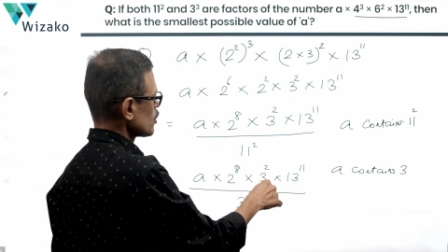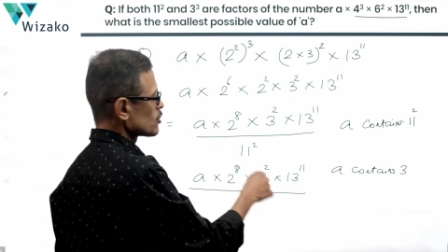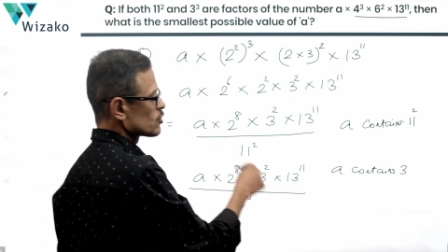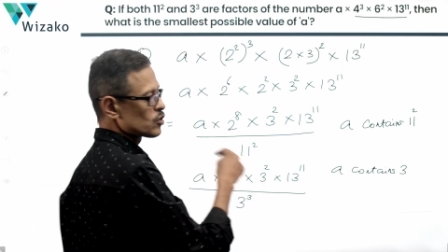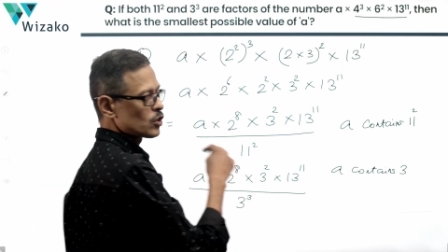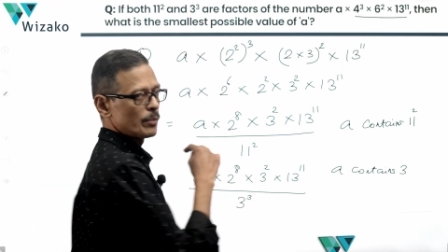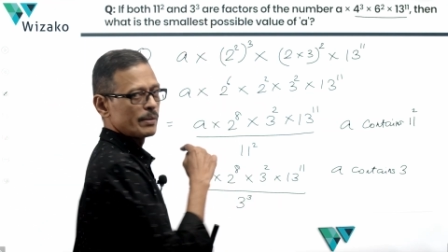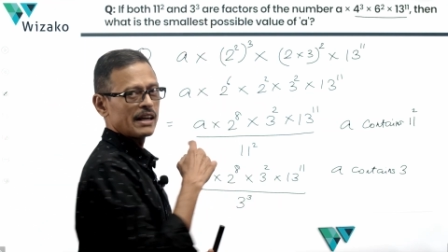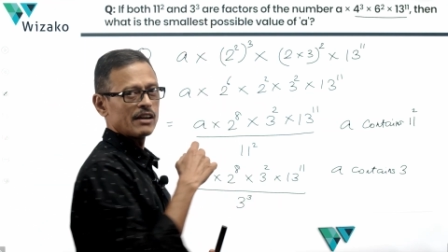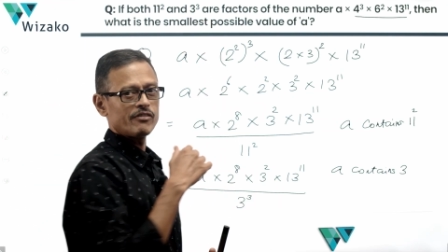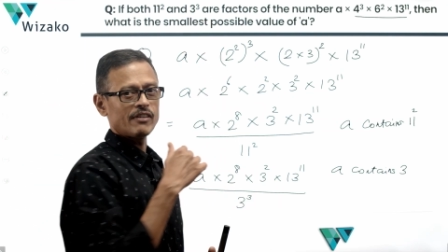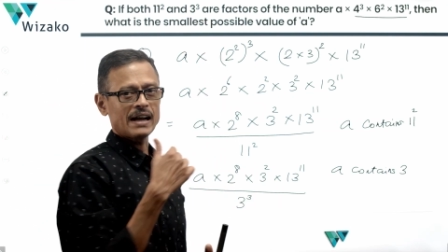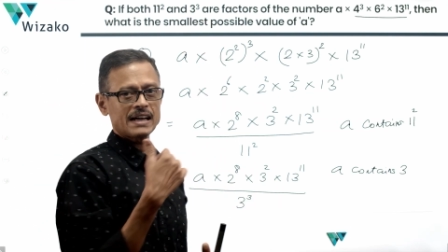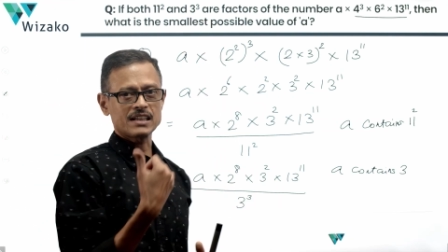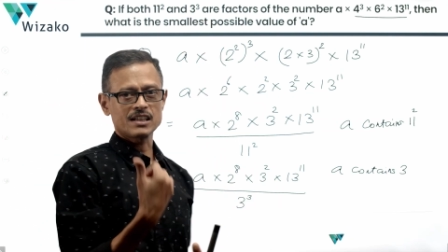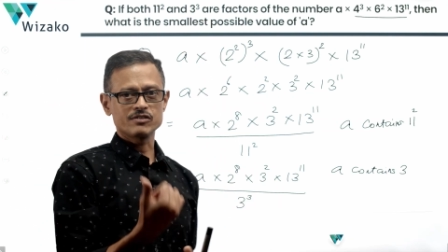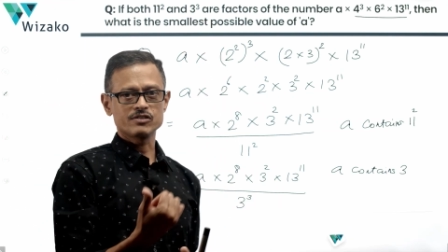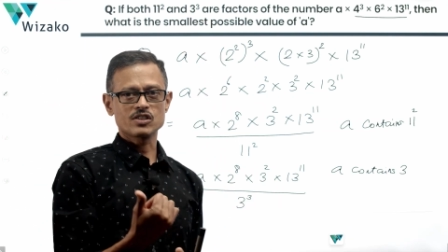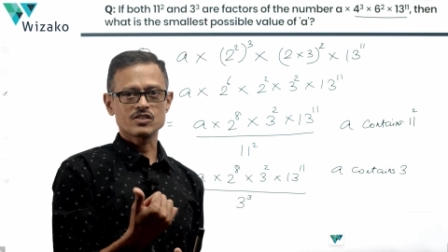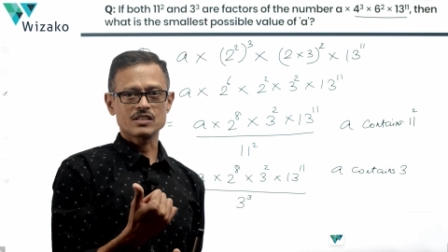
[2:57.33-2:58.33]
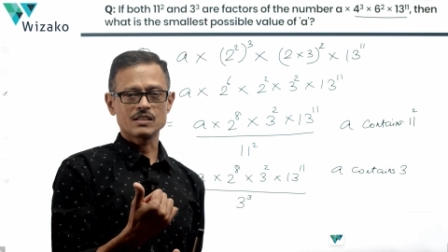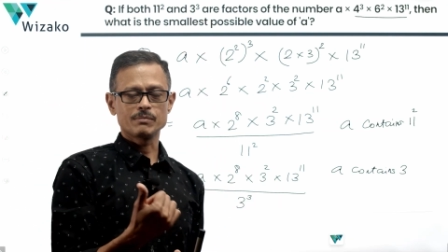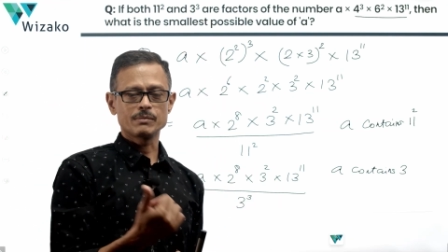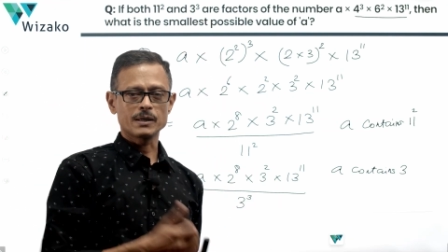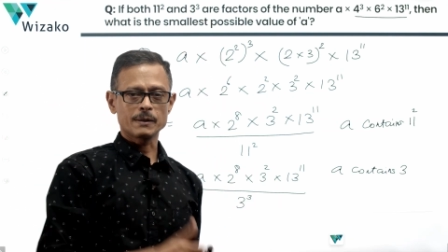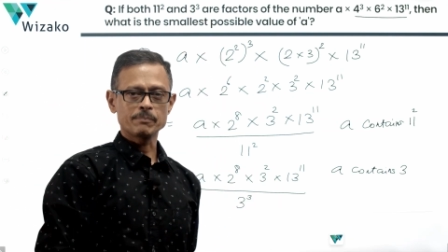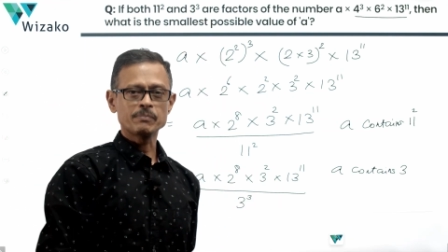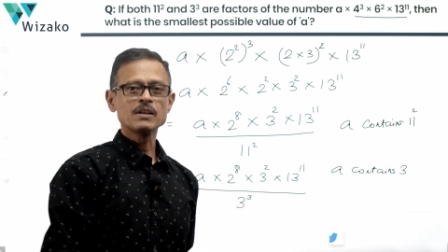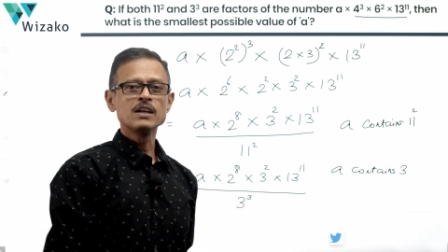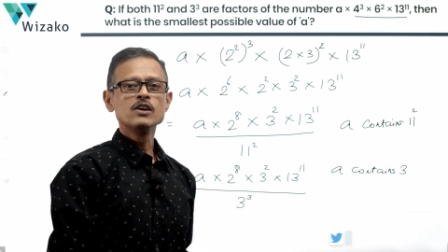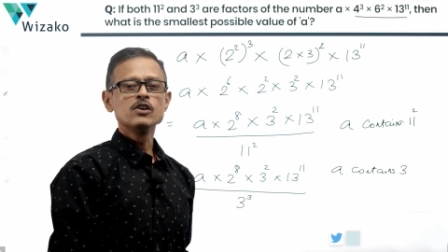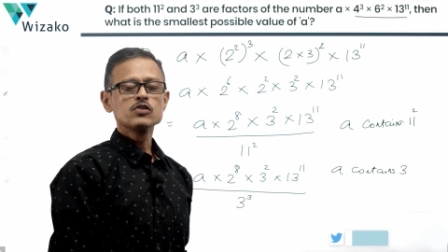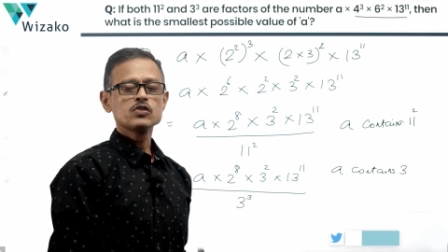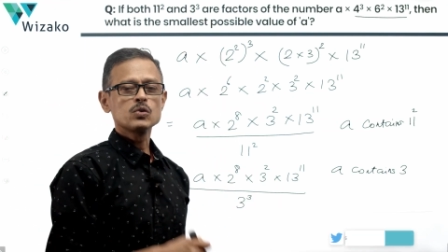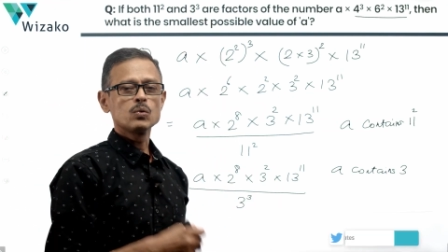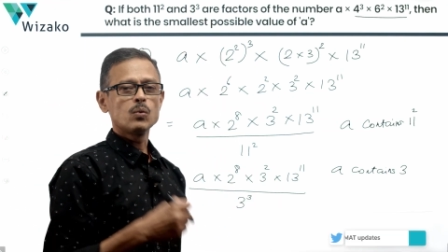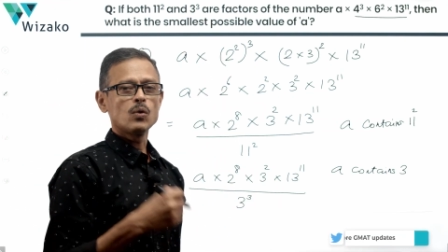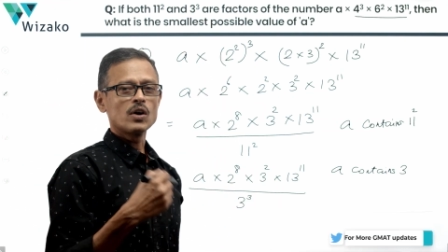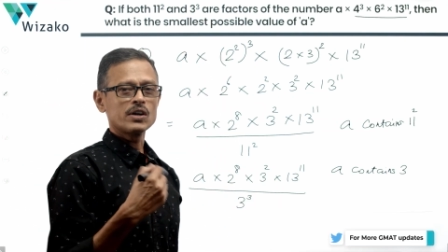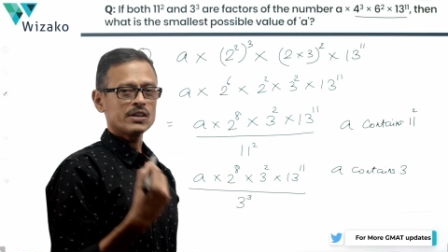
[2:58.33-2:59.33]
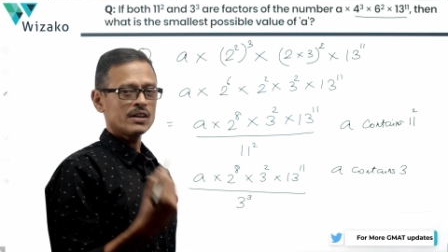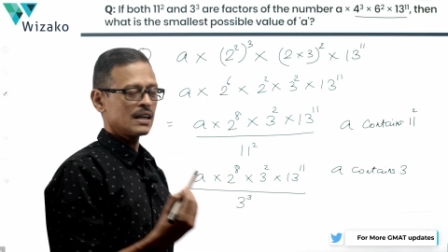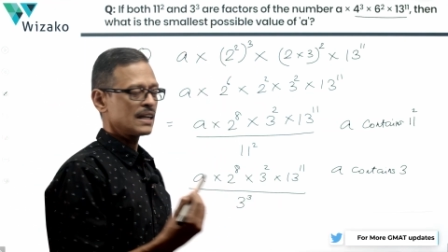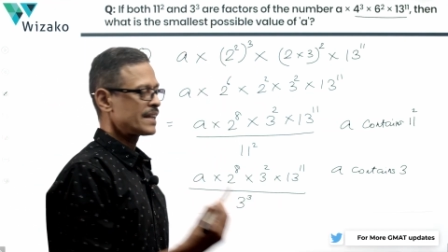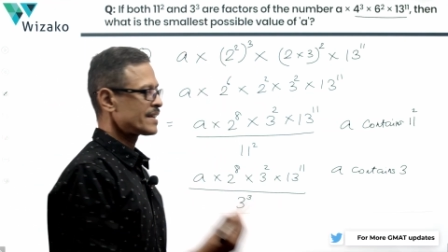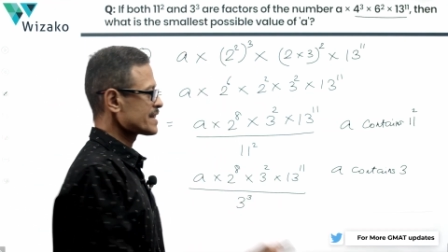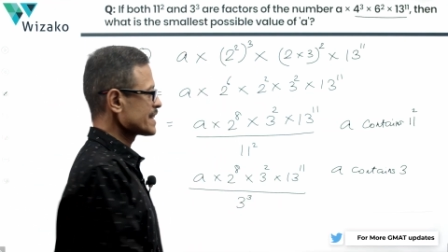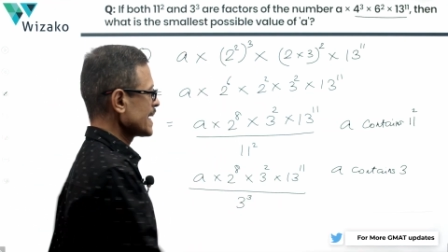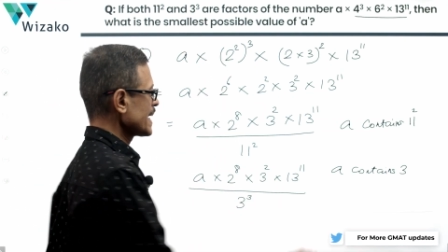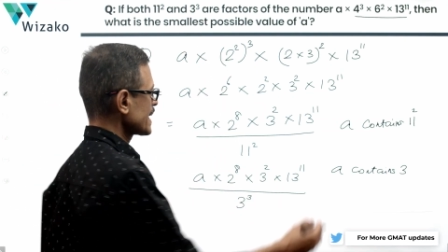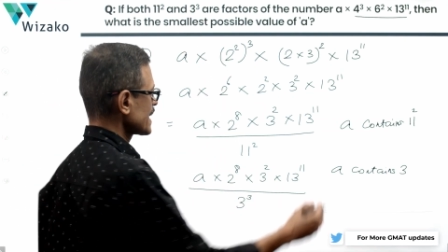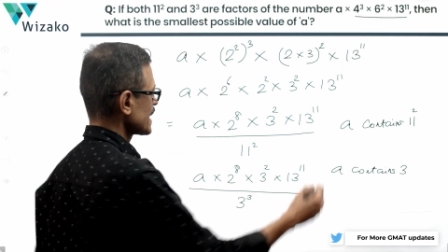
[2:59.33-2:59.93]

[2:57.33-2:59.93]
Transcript: also be a factor of this number. So, what all does A